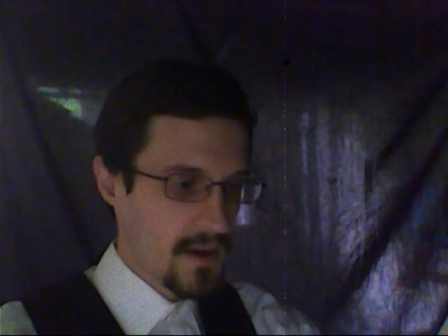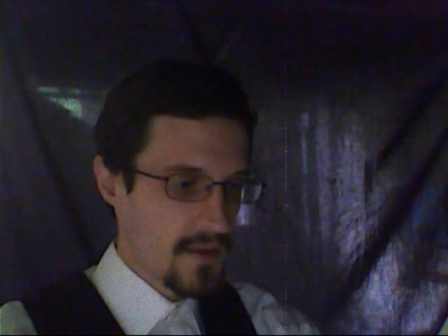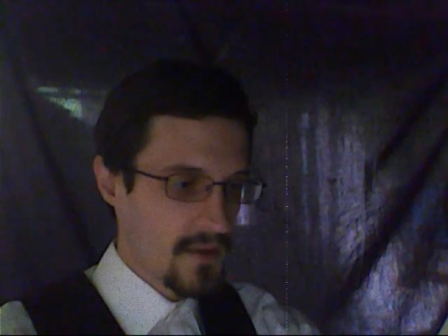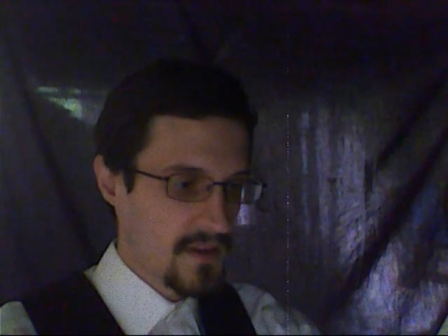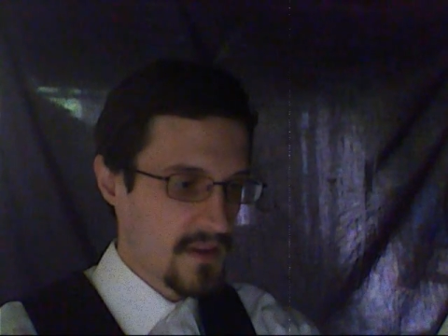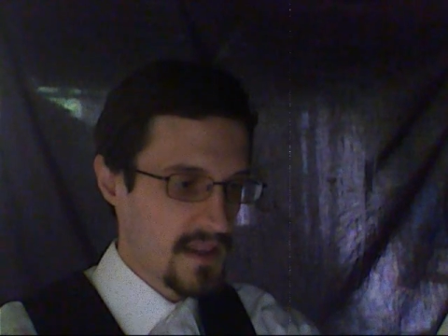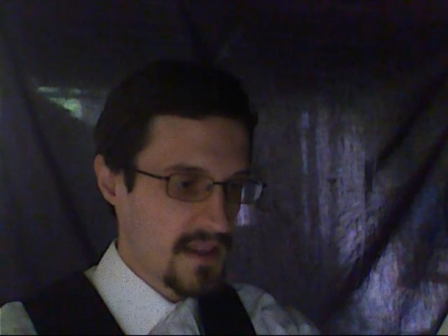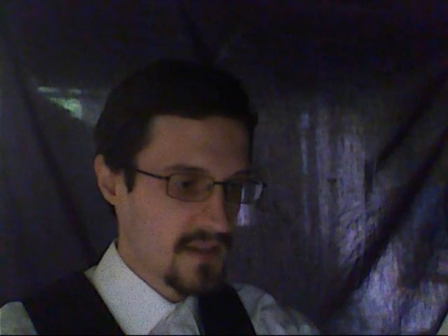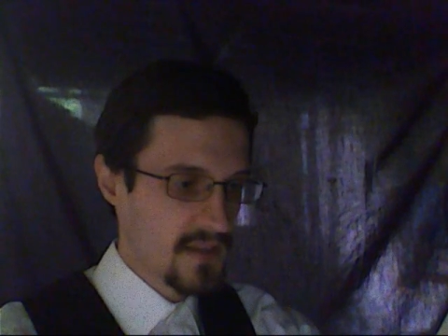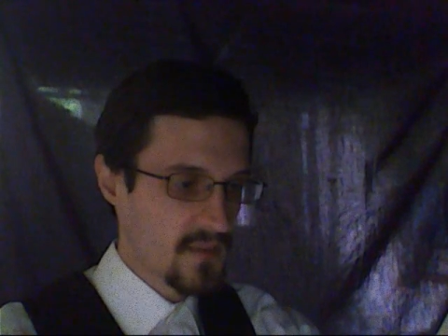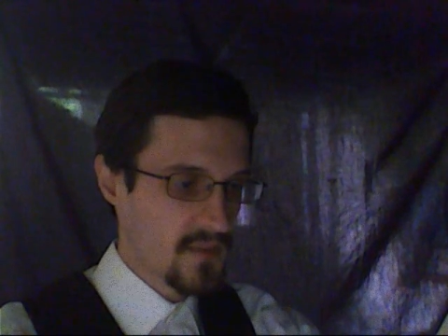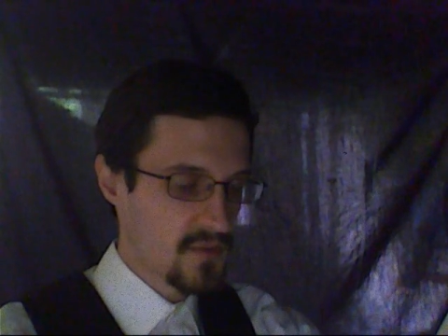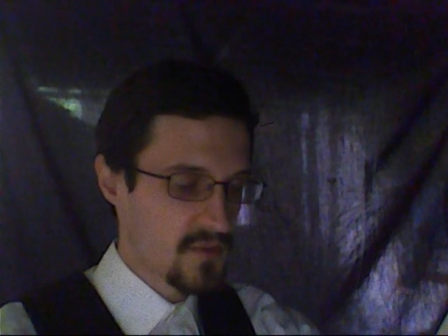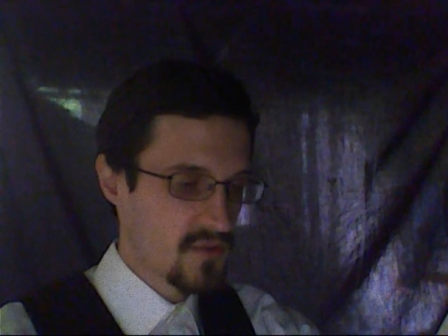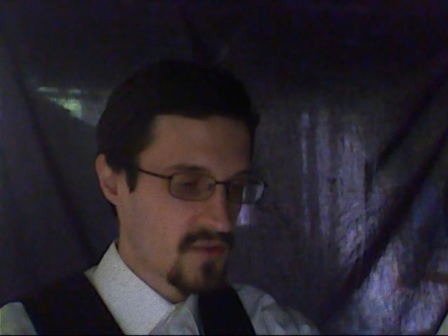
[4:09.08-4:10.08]
The clang of
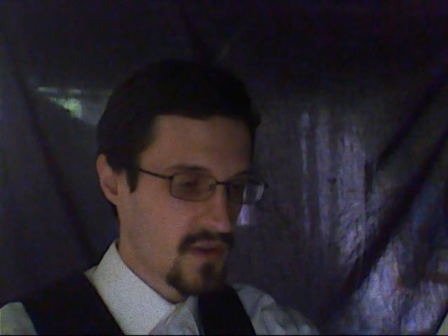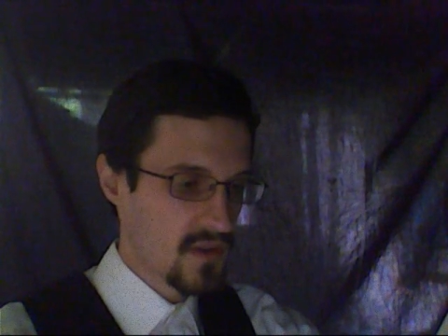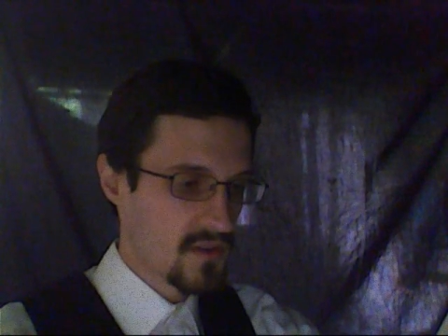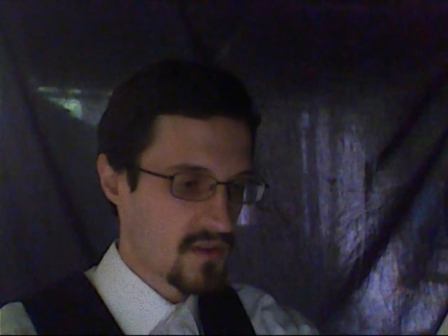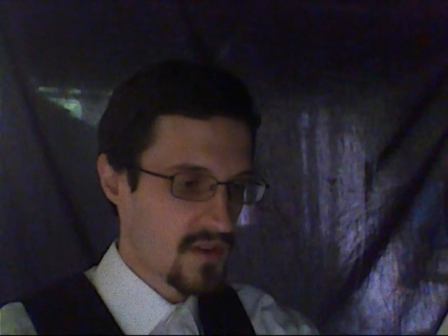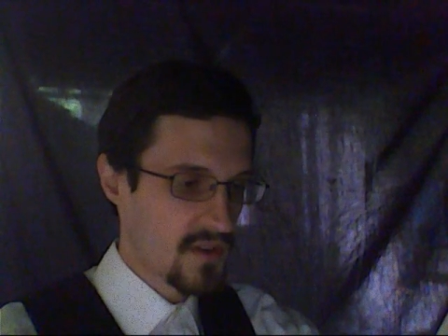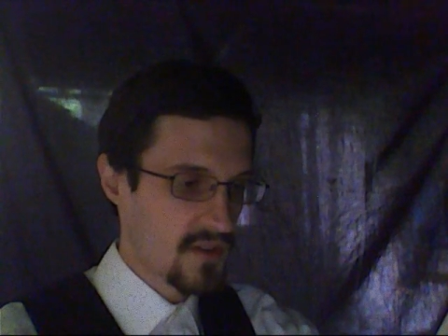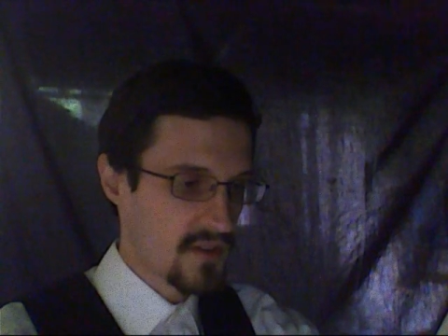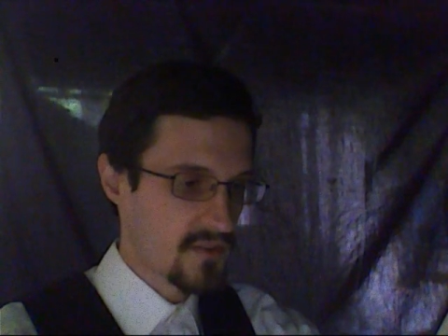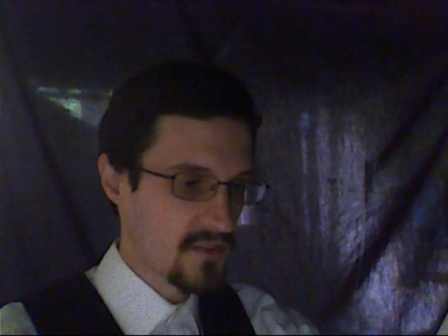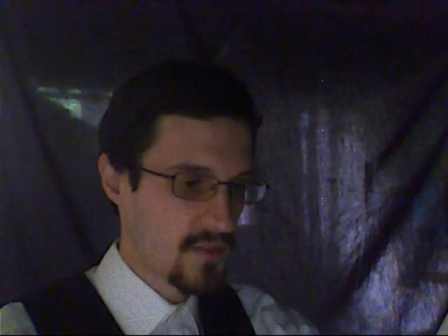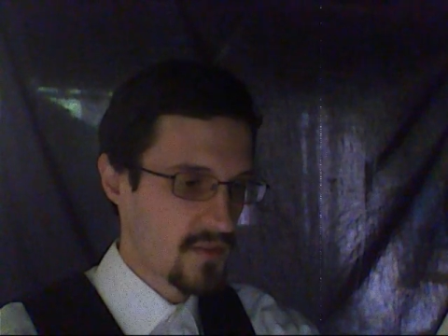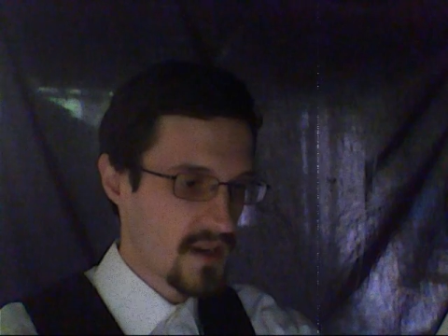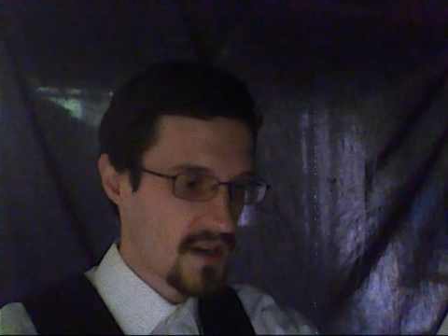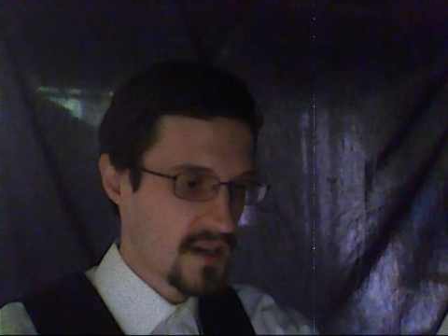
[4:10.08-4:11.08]
the patrol is
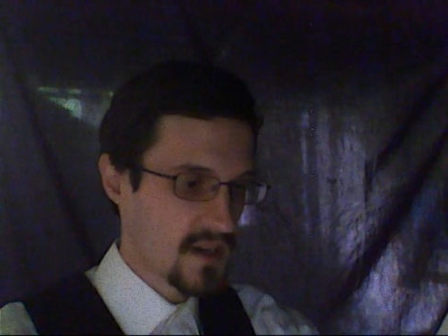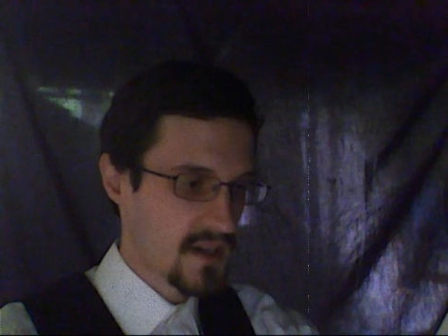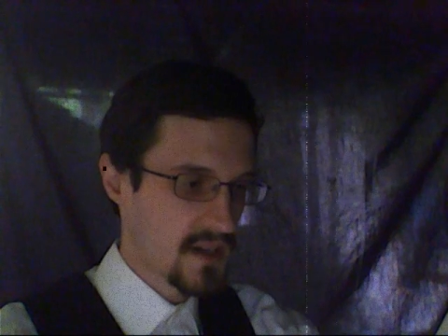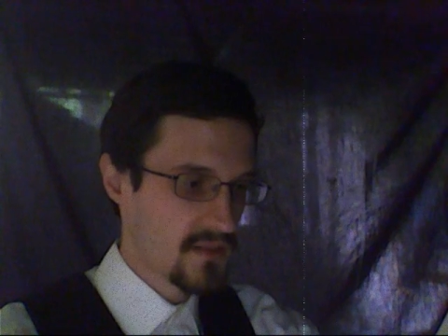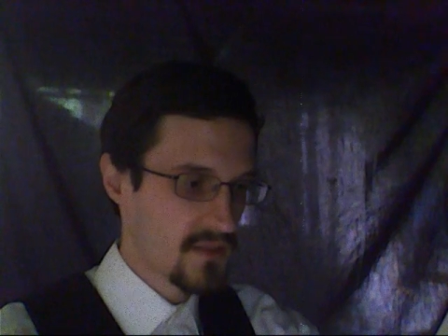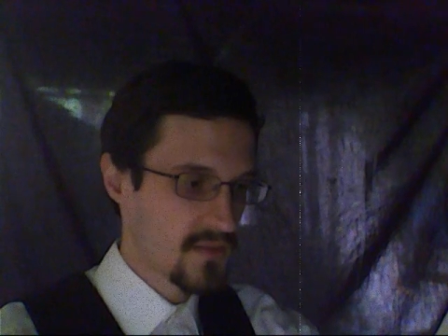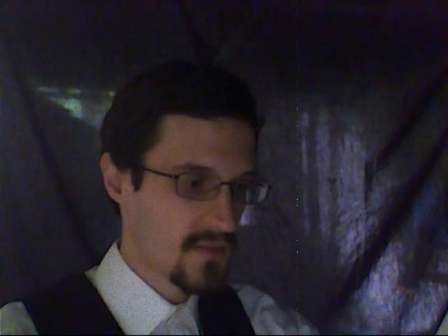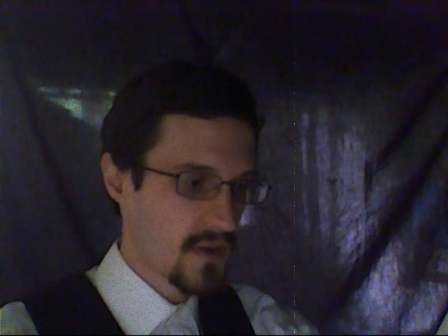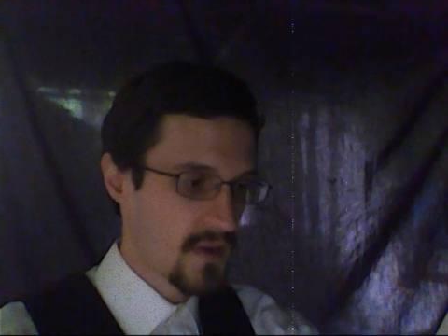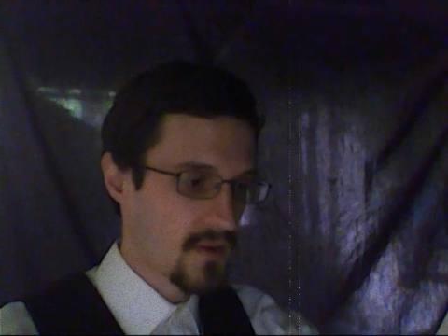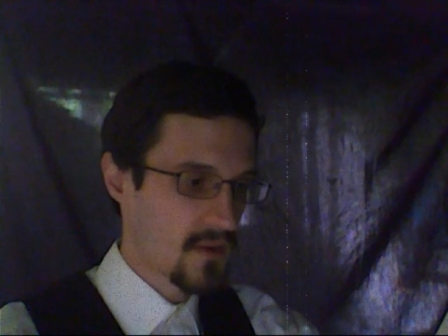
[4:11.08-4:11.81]
answered by a kind of